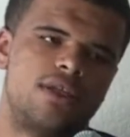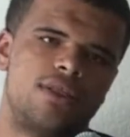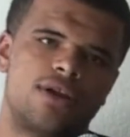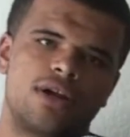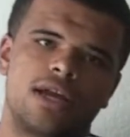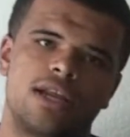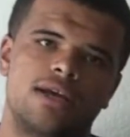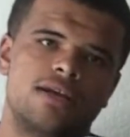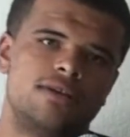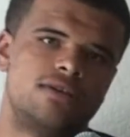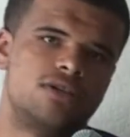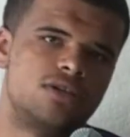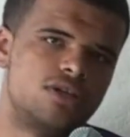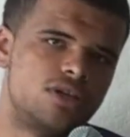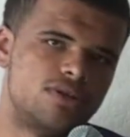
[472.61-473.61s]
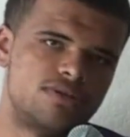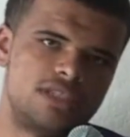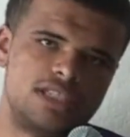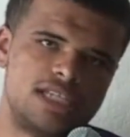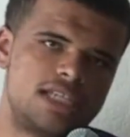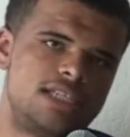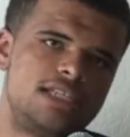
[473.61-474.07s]
They're going to go
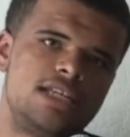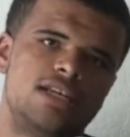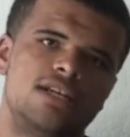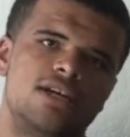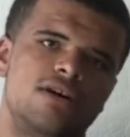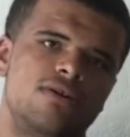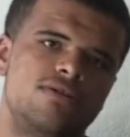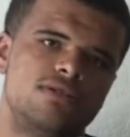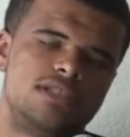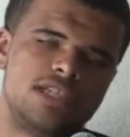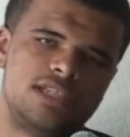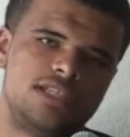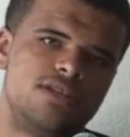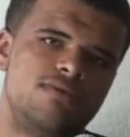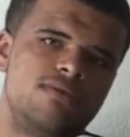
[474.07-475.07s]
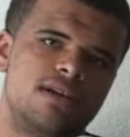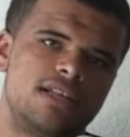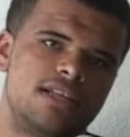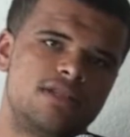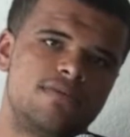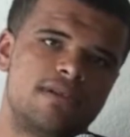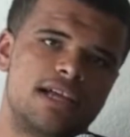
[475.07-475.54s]
16-0, 16-1 in
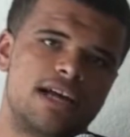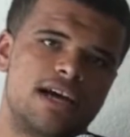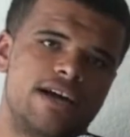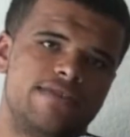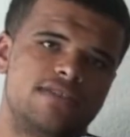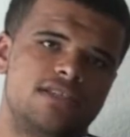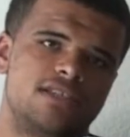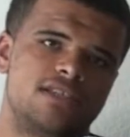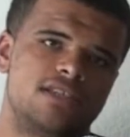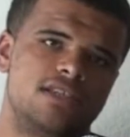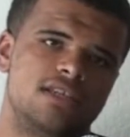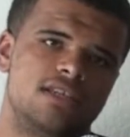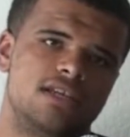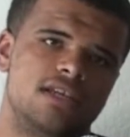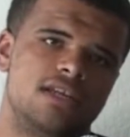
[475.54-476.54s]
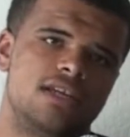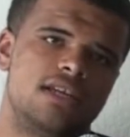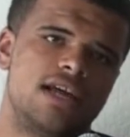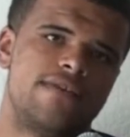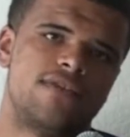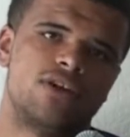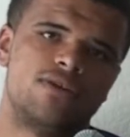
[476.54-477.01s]
these playoffs.
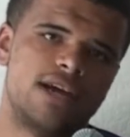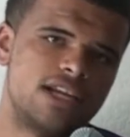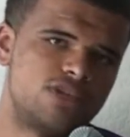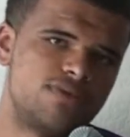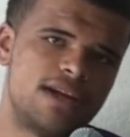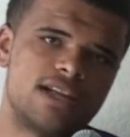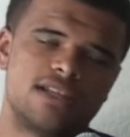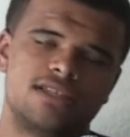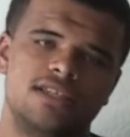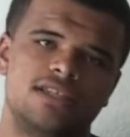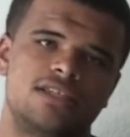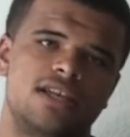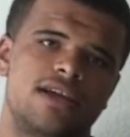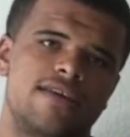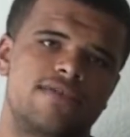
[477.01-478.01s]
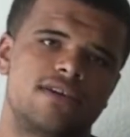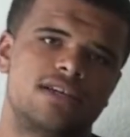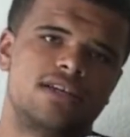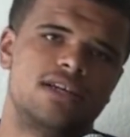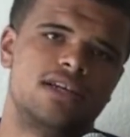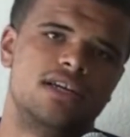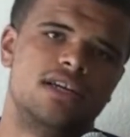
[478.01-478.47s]
Have the greatest regular season
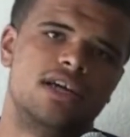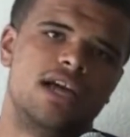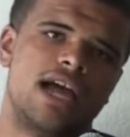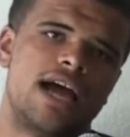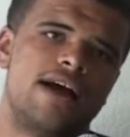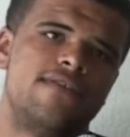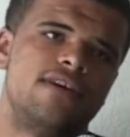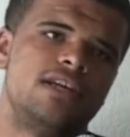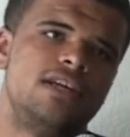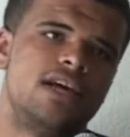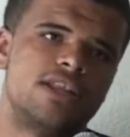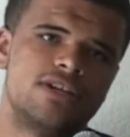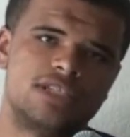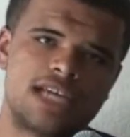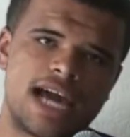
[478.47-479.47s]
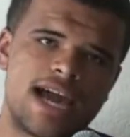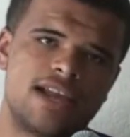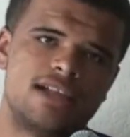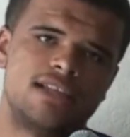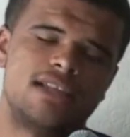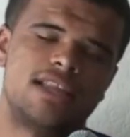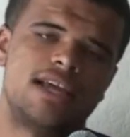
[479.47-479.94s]
ever. Have another
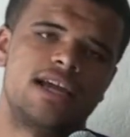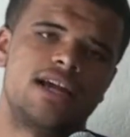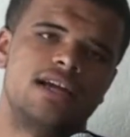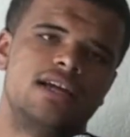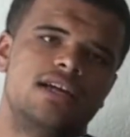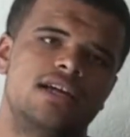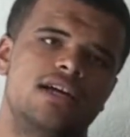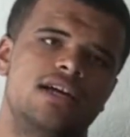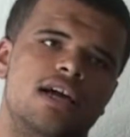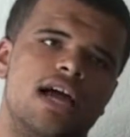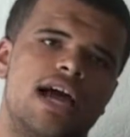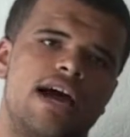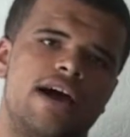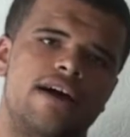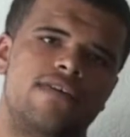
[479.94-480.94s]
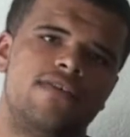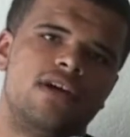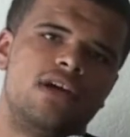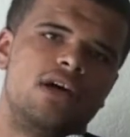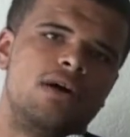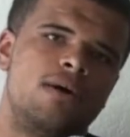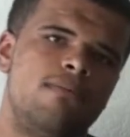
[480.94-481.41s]
title in there. Have
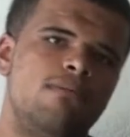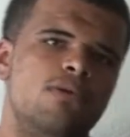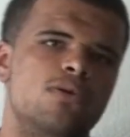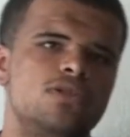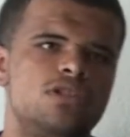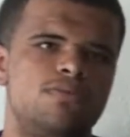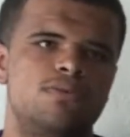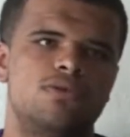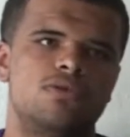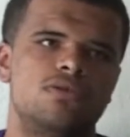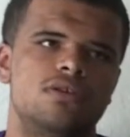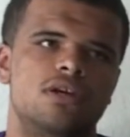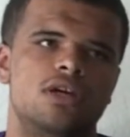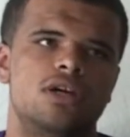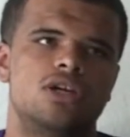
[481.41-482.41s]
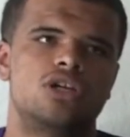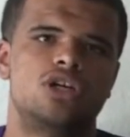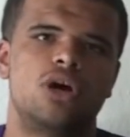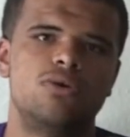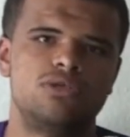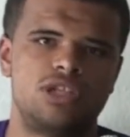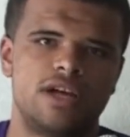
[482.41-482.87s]
multiple
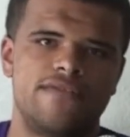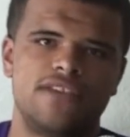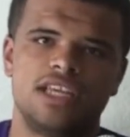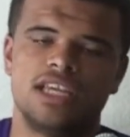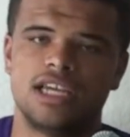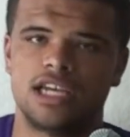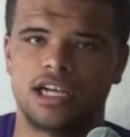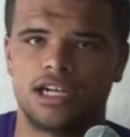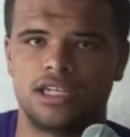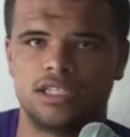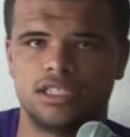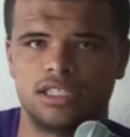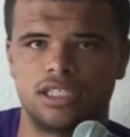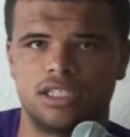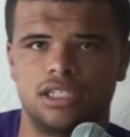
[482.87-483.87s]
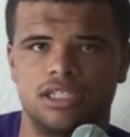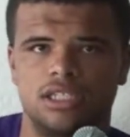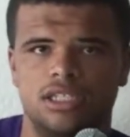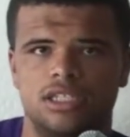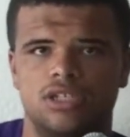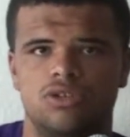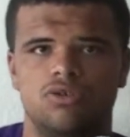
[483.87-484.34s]
coach of the years,
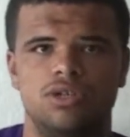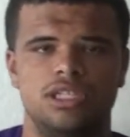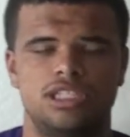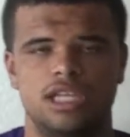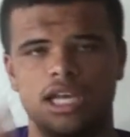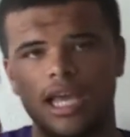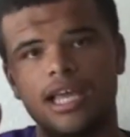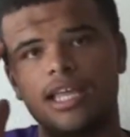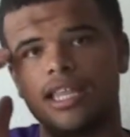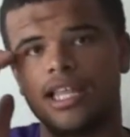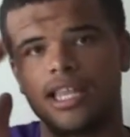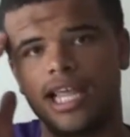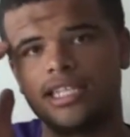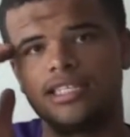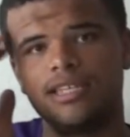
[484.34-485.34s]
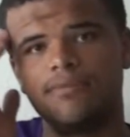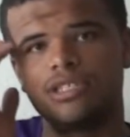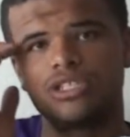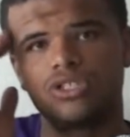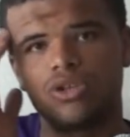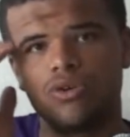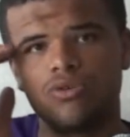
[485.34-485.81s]
which that team is
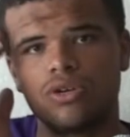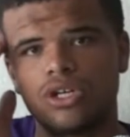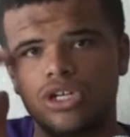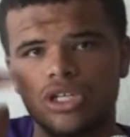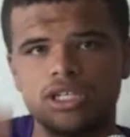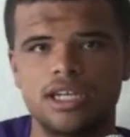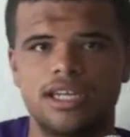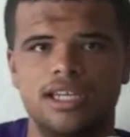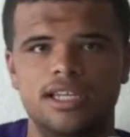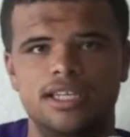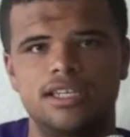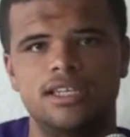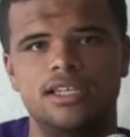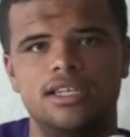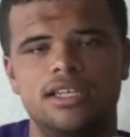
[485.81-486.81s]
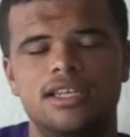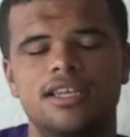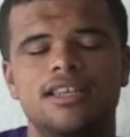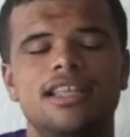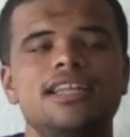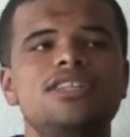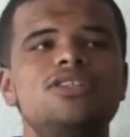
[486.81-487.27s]
so good,
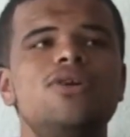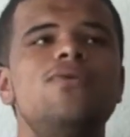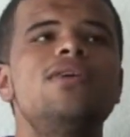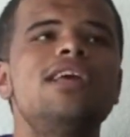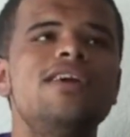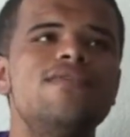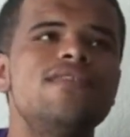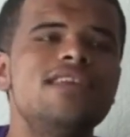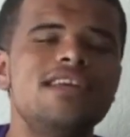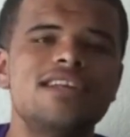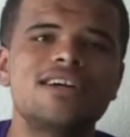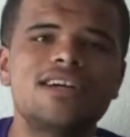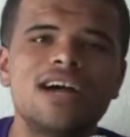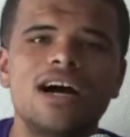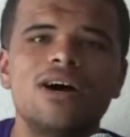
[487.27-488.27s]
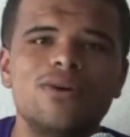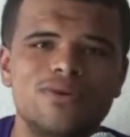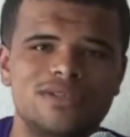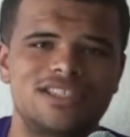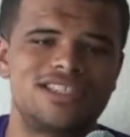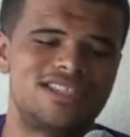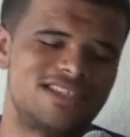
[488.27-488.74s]
they don't even need a
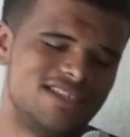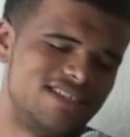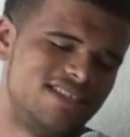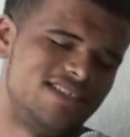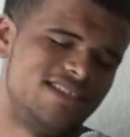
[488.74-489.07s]
coach.